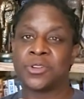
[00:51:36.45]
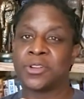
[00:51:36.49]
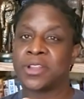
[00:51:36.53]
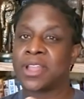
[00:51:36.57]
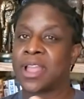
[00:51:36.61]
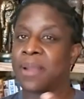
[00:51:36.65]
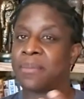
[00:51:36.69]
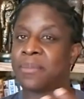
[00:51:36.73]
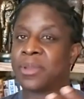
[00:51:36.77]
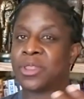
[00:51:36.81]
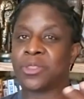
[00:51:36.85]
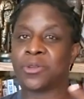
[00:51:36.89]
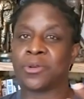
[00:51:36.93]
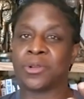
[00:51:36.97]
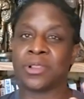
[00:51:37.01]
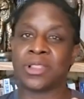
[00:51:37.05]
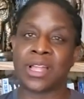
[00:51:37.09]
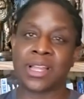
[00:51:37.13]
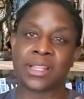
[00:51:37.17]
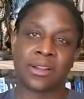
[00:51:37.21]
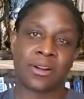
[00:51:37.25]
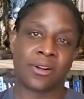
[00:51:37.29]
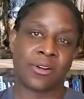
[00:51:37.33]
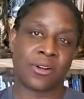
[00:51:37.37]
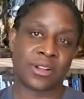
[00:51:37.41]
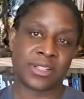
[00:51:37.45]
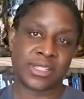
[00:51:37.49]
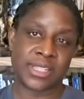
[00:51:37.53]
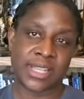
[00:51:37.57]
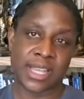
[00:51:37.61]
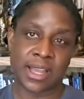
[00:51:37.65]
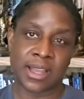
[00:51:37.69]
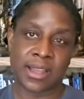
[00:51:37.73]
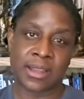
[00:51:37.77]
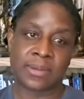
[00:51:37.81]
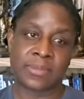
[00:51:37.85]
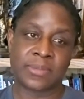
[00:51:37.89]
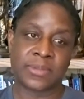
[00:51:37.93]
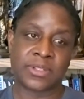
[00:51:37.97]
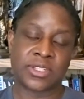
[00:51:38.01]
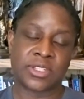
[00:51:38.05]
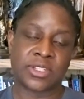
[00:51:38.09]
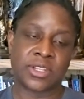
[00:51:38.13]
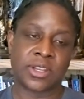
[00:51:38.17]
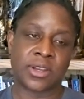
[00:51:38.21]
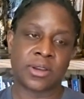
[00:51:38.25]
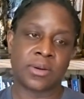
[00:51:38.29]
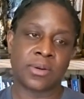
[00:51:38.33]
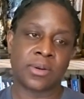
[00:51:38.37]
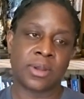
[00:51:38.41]
It got me through a lot of hard times.
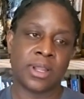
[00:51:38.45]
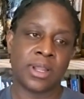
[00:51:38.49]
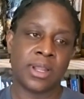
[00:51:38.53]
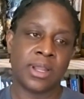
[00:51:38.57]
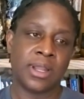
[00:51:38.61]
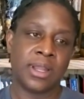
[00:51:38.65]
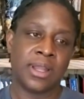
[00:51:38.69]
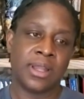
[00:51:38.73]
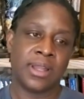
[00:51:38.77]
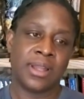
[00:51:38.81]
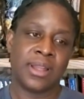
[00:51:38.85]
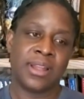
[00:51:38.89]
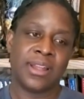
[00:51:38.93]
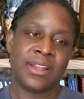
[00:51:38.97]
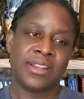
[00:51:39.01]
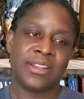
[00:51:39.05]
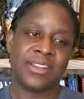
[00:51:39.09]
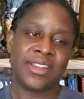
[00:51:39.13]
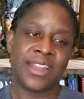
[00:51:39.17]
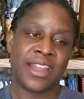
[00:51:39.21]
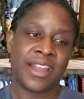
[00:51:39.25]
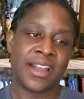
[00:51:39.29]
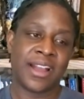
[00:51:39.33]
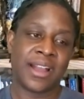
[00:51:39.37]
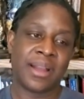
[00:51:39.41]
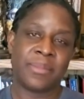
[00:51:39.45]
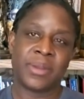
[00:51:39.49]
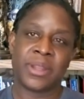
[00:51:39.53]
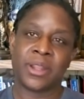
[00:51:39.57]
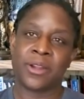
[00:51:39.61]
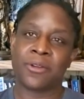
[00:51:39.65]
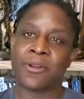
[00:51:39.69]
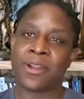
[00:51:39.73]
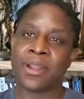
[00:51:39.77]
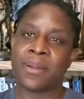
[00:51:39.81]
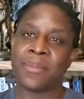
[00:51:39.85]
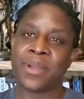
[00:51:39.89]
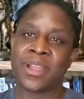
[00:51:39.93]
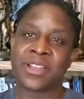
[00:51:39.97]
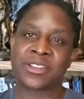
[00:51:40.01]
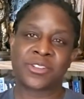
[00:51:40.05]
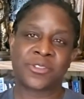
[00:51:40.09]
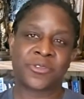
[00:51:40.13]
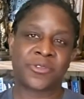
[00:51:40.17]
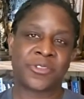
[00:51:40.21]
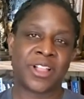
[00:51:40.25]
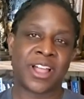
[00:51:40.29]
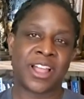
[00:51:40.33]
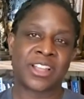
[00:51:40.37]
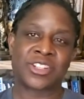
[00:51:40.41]
So, yeah, I mean, Grandmaster
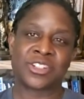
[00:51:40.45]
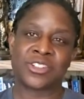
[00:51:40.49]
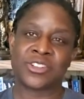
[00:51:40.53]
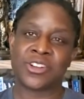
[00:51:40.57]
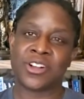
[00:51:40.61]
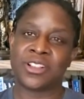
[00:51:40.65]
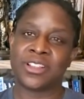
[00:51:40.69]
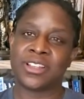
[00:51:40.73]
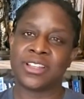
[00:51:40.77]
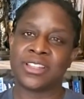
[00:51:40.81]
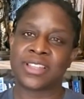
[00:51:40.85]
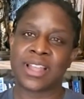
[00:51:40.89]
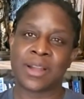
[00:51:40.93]
Flash and all these.